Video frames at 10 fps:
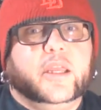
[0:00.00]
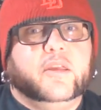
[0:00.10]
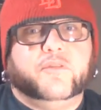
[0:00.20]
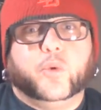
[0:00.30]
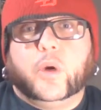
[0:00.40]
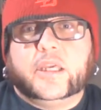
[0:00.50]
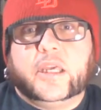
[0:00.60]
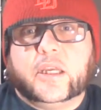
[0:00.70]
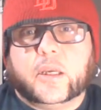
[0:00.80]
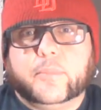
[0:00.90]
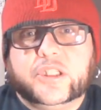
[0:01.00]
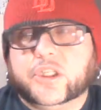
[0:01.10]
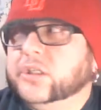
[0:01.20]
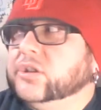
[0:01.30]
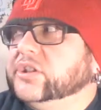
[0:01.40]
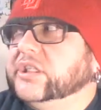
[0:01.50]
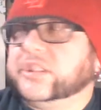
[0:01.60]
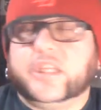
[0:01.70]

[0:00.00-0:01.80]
if you want to get a commission or see a